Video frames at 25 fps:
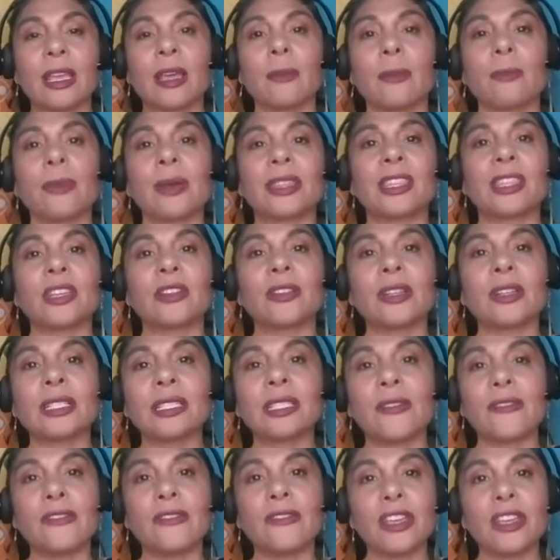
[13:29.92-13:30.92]
But there is
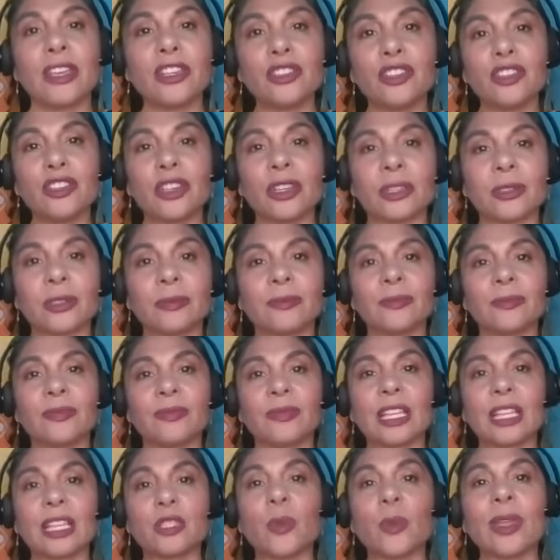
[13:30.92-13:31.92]
a vision
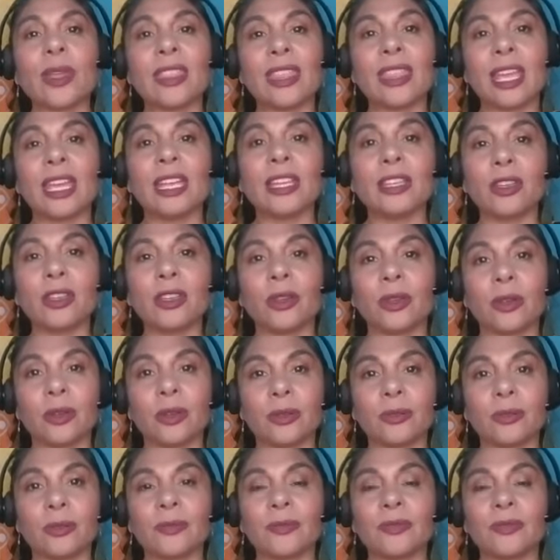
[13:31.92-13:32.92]
that's within
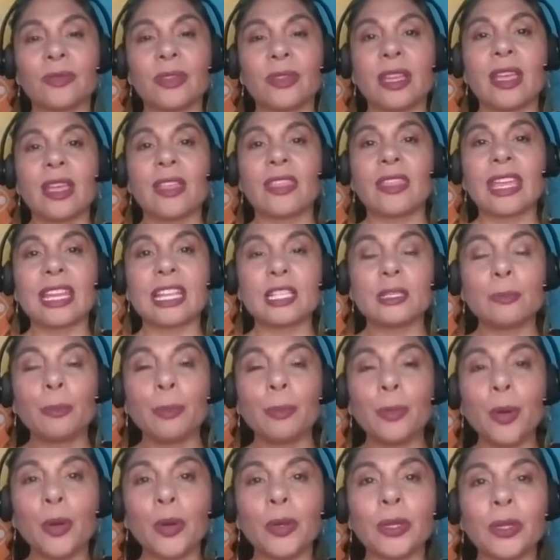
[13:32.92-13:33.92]
you that is
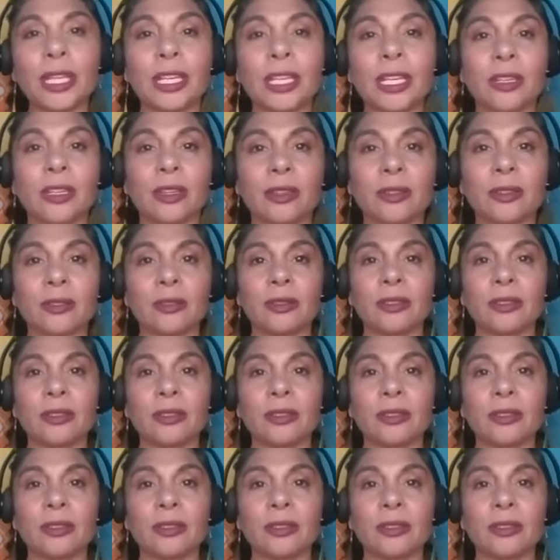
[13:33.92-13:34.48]
pulling you.